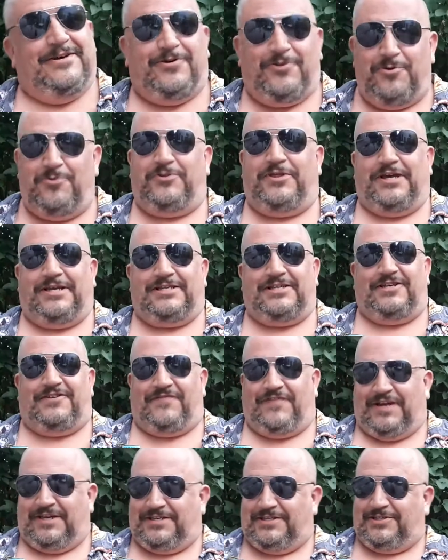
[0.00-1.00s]
Who thinks this
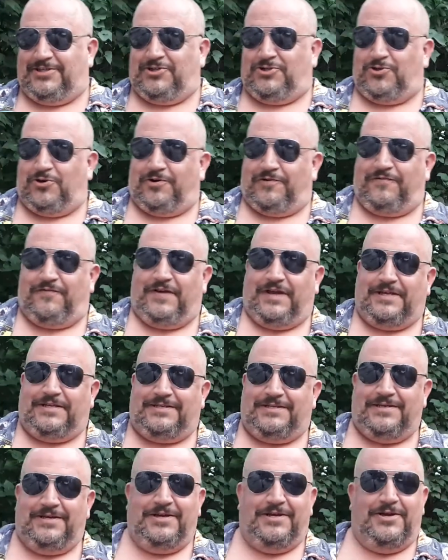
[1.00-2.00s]
face is a jerk
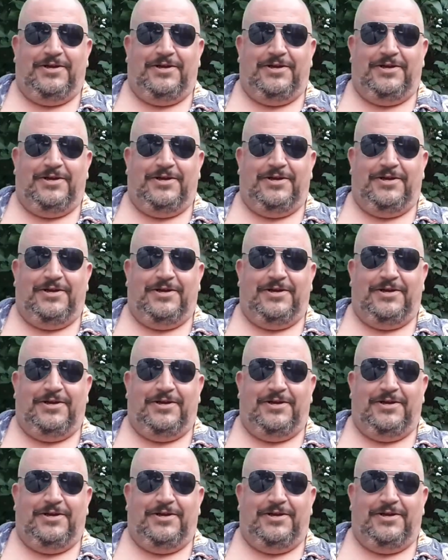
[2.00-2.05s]
face?